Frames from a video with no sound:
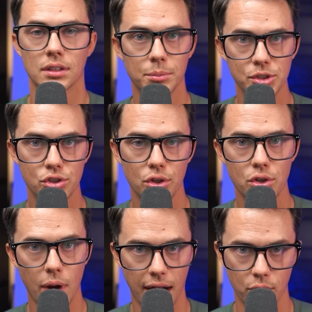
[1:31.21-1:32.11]
Let me show
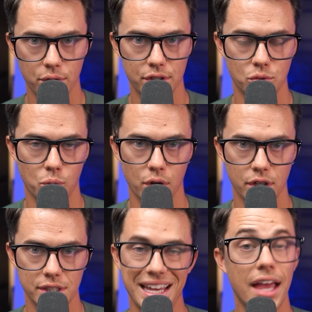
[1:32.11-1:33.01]
you how this
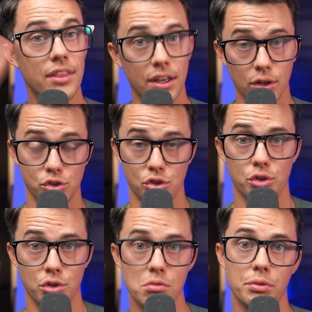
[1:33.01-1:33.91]
works and then I'll show
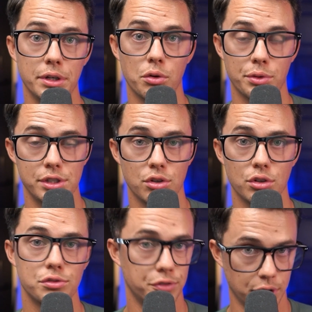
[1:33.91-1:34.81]
you real
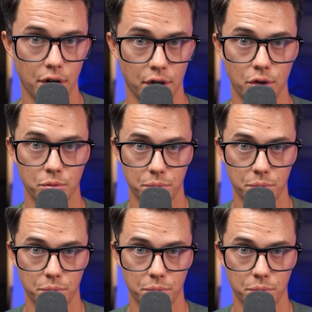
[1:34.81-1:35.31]
results for our own